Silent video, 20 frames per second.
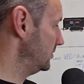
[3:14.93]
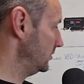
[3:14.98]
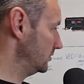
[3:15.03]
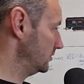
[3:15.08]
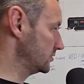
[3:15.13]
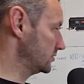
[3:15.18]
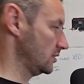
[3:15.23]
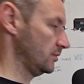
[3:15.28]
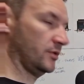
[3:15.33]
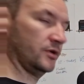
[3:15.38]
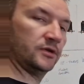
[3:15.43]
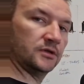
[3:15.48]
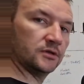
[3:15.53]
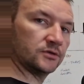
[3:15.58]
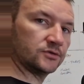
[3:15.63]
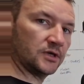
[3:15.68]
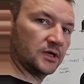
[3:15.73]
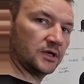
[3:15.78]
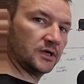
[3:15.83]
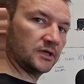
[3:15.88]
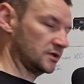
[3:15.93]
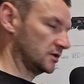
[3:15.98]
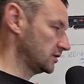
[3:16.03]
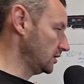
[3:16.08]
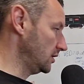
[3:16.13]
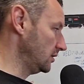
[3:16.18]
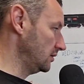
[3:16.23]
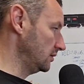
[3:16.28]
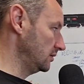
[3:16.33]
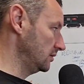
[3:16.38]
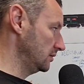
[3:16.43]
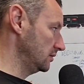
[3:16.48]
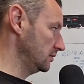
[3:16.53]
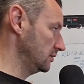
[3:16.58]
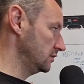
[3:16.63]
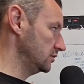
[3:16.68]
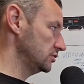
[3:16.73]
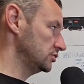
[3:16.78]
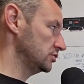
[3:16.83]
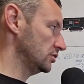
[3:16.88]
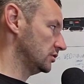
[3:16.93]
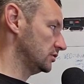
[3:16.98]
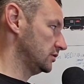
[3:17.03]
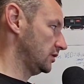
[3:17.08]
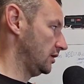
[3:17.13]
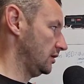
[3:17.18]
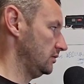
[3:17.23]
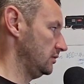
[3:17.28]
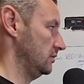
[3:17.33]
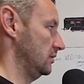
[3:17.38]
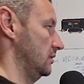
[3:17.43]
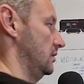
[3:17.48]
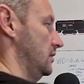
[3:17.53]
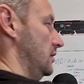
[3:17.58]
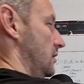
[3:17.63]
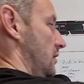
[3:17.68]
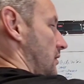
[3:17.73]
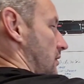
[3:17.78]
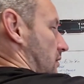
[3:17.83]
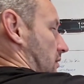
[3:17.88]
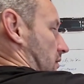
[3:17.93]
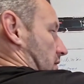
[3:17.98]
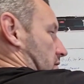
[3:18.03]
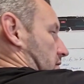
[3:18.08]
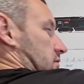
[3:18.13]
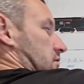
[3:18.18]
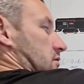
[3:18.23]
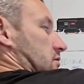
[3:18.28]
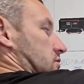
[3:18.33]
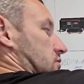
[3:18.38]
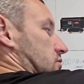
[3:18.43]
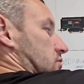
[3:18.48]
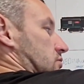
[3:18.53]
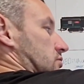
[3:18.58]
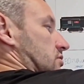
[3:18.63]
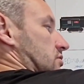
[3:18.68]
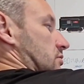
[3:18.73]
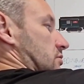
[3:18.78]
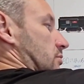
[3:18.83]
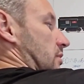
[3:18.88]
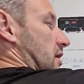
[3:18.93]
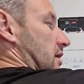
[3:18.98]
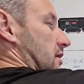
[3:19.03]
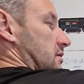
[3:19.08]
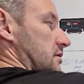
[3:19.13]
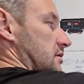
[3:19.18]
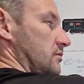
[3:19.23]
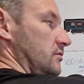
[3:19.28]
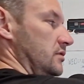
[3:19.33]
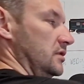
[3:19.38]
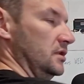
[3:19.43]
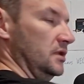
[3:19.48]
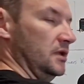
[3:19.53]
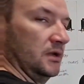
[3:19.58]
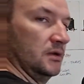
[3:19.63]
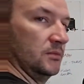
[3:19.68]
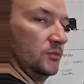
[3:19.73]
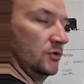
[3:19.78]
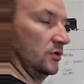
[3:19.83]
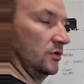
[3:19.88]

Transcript: come onto your track circuit, they short it out, and there's no supply to your relay anymore.